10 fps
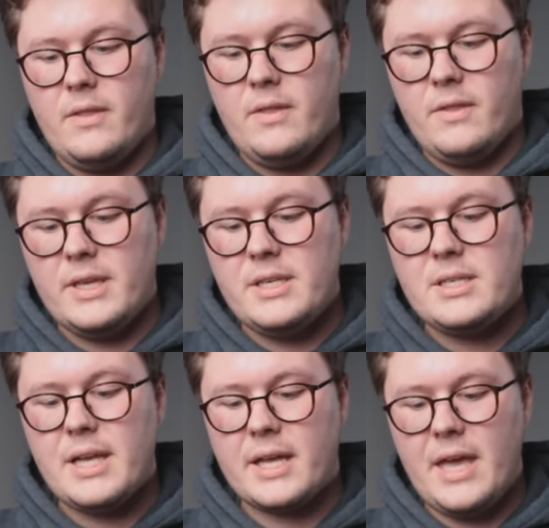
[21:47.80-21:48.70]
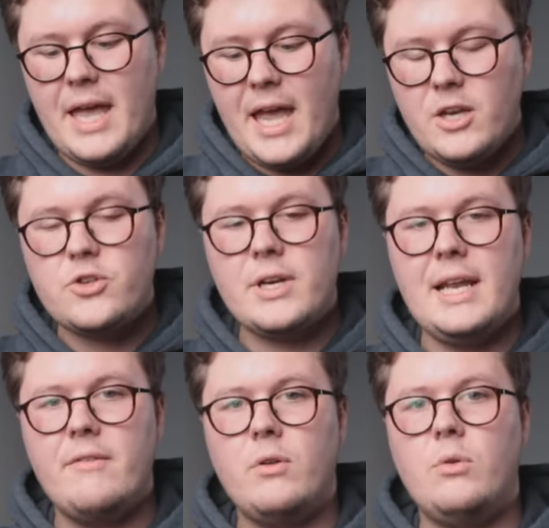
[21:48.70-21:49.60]
This is like the entry
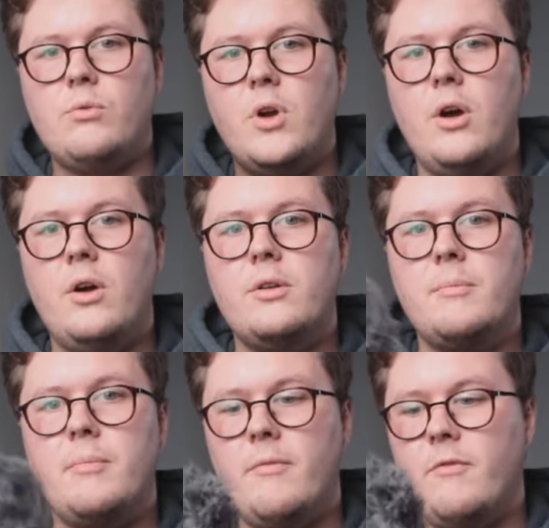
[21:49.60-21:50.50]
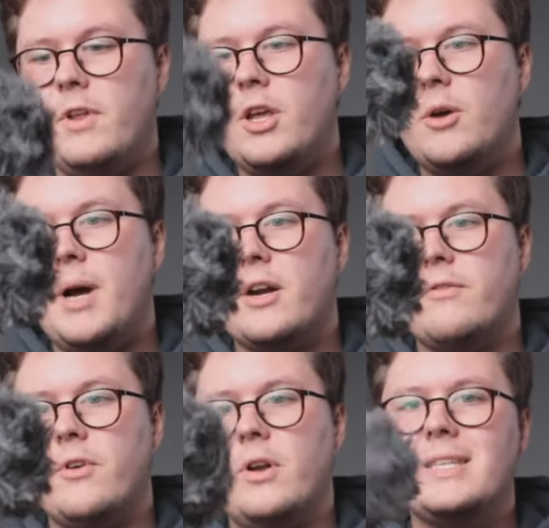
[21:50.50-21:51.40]
level Rode video
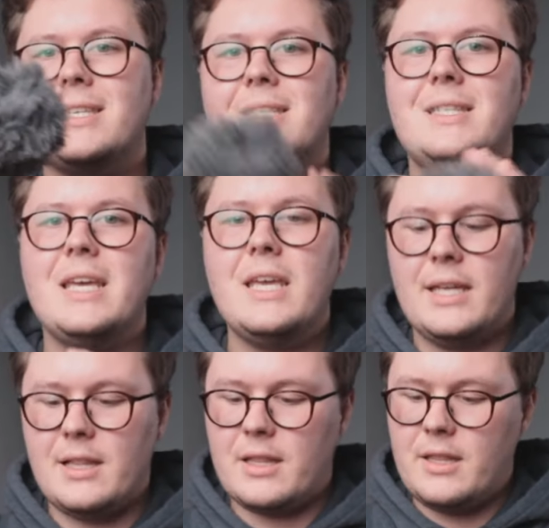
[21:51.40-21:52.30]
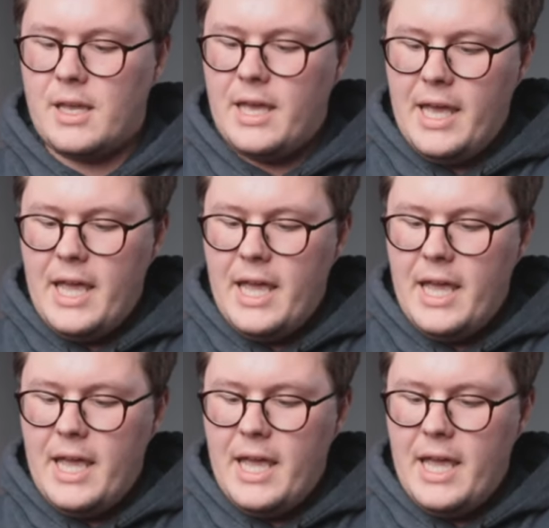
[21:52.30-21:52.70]
microphone. It's this dinky little thing.